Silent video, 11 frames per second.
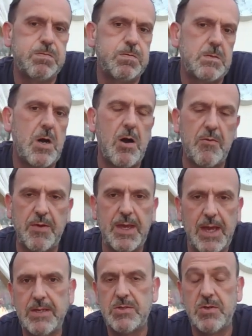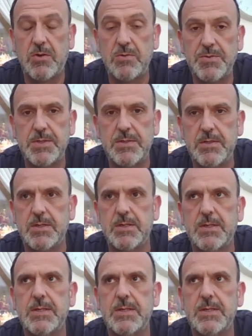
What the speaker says: a half engaged child to